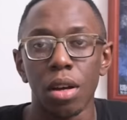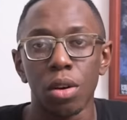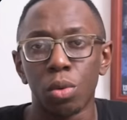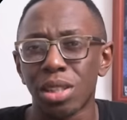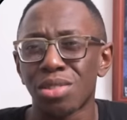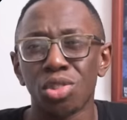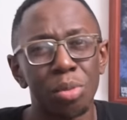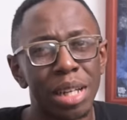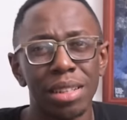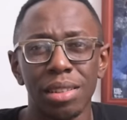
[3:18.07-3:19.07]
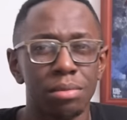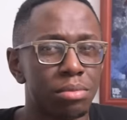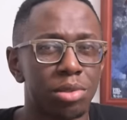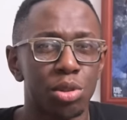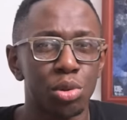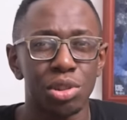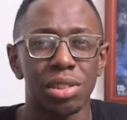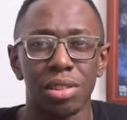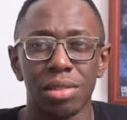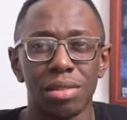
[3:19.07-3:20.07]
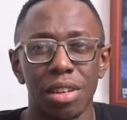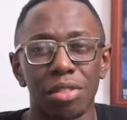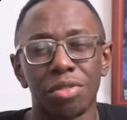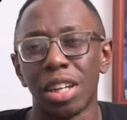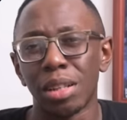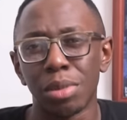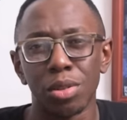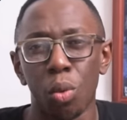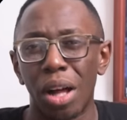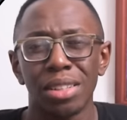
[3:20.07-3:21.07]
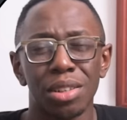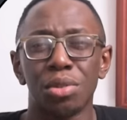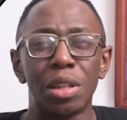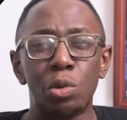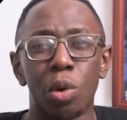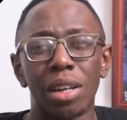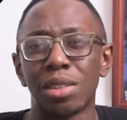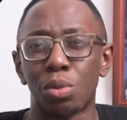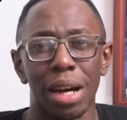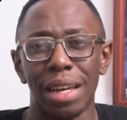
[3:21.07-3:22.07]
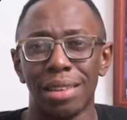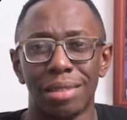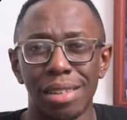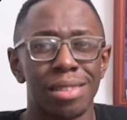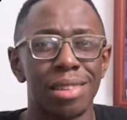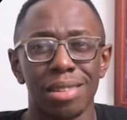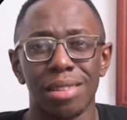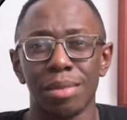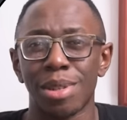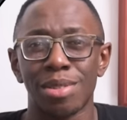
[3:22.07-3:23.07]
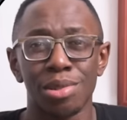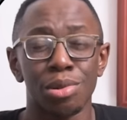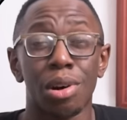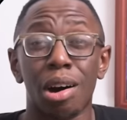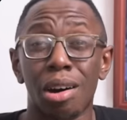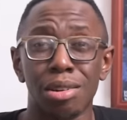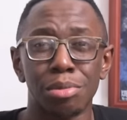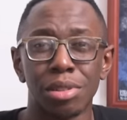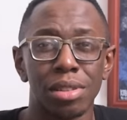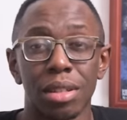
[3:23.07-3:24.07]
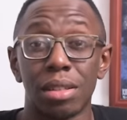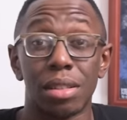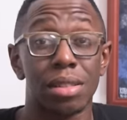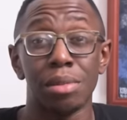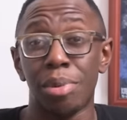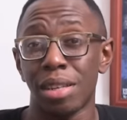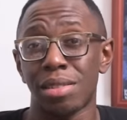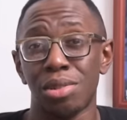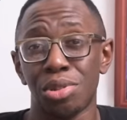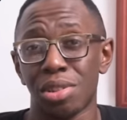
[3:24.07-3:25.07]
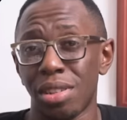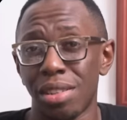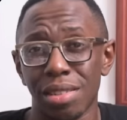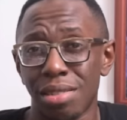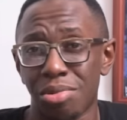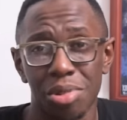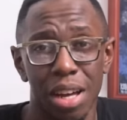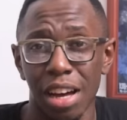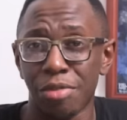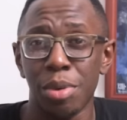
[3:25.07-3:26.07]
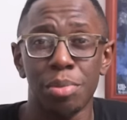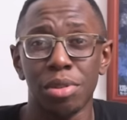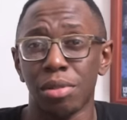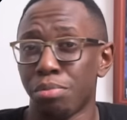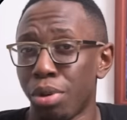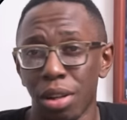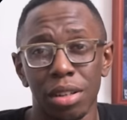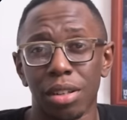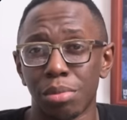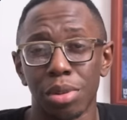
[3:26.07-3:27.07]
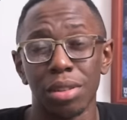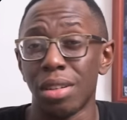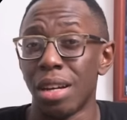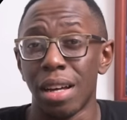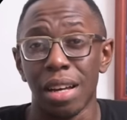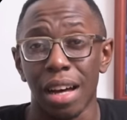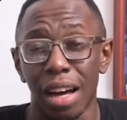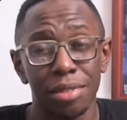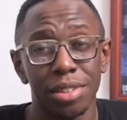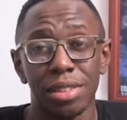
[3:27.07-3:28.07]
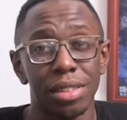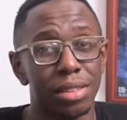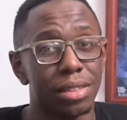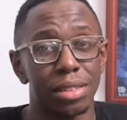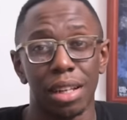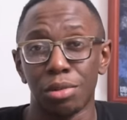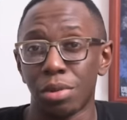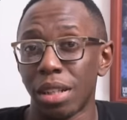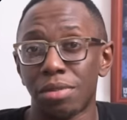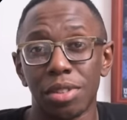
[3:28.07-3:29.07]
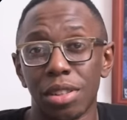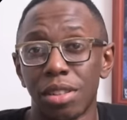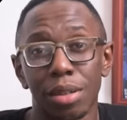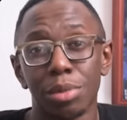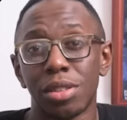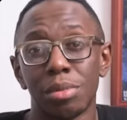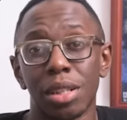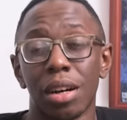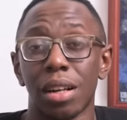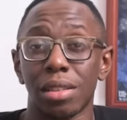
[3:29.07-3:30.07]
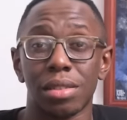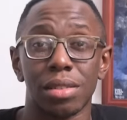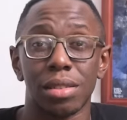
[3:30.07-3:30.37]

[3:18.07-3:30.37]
With so many solutions available, one can only wonder why this system is so horrible. The simplest solution is to have people pull a number, have a seat, and wait for their number to be called.